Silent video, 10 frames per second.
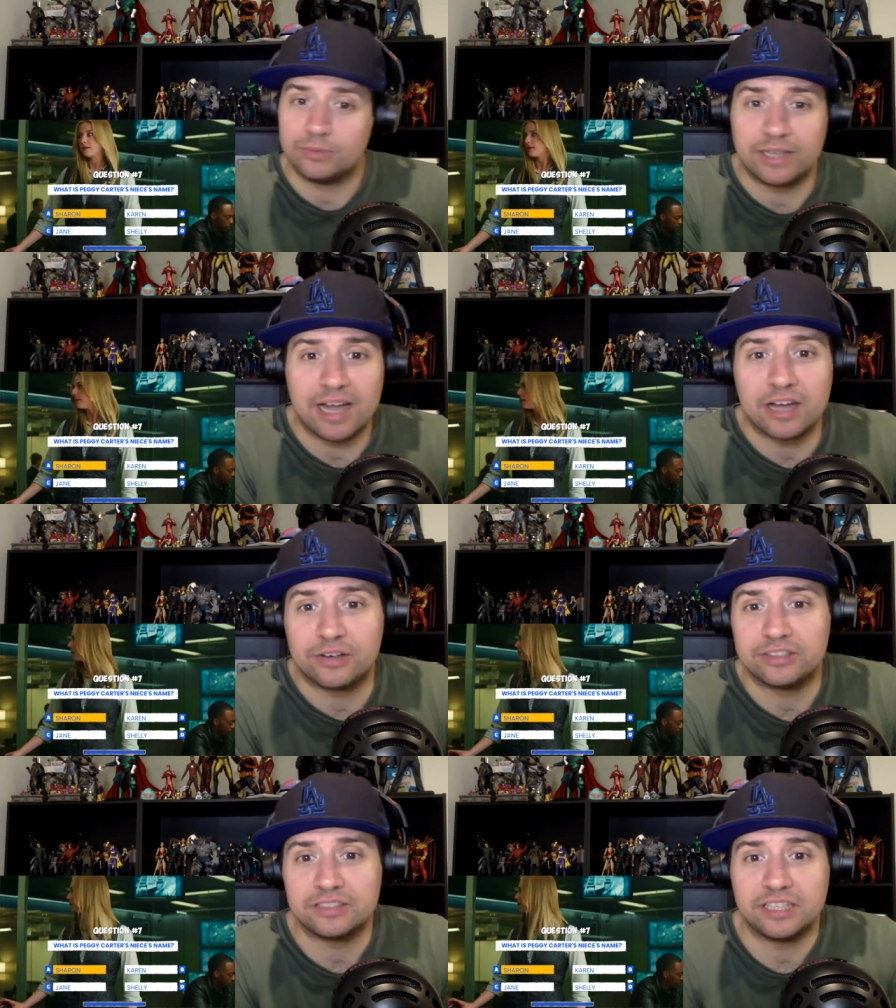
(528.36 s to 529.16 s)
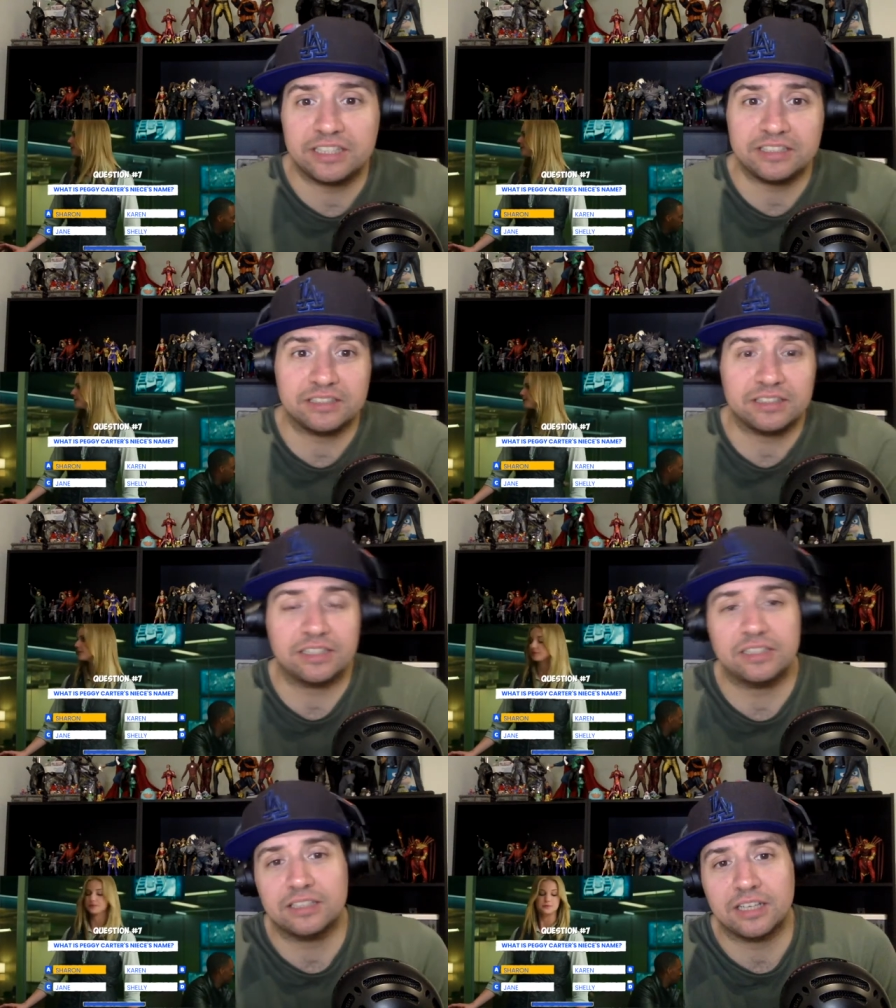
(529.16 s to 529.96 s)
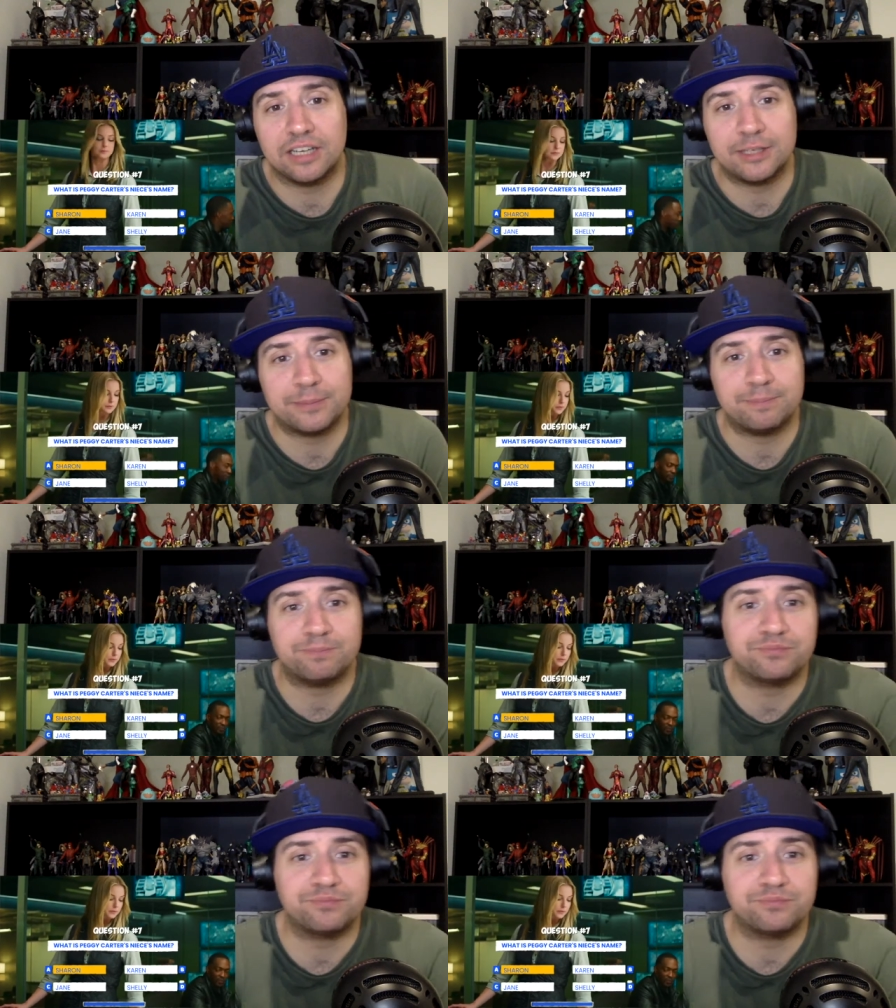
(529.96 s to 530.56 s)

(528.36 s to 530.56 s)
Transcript: we are in um,